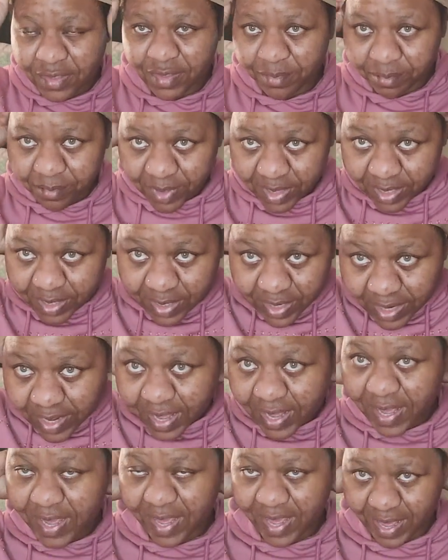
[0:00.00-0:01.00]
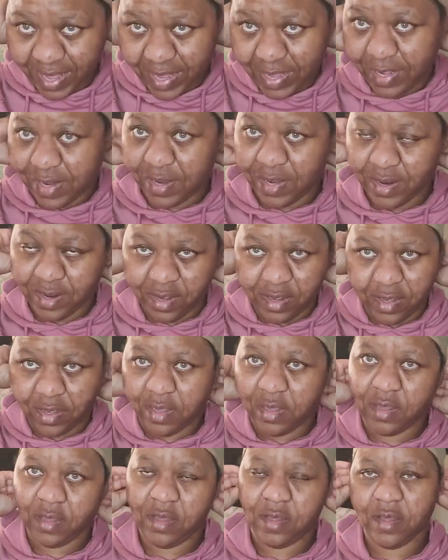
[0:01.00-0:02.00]
Monday, and
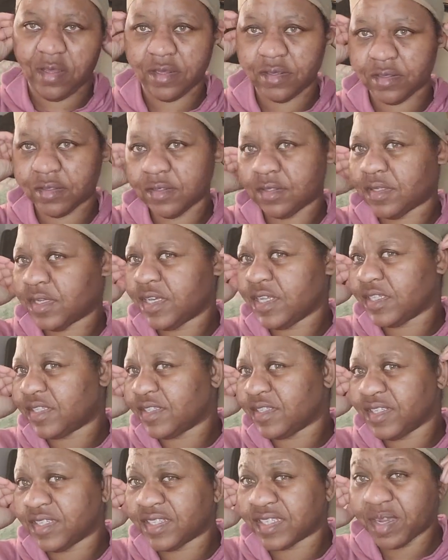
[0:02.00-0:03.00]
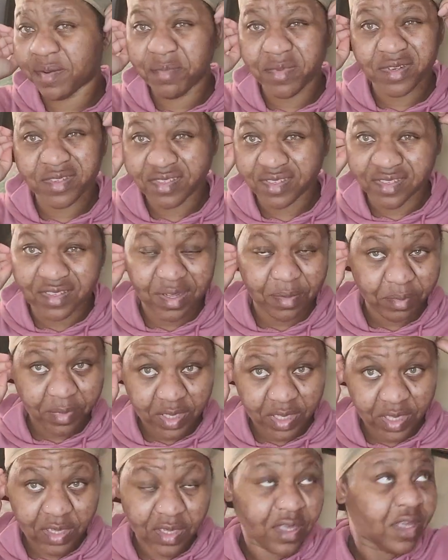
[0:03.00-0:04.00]
it's December
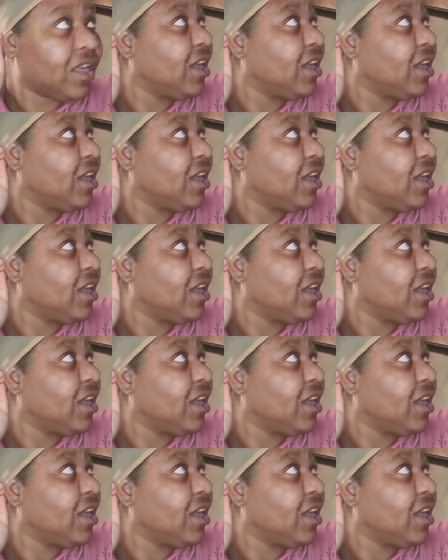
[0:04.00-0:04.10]
something,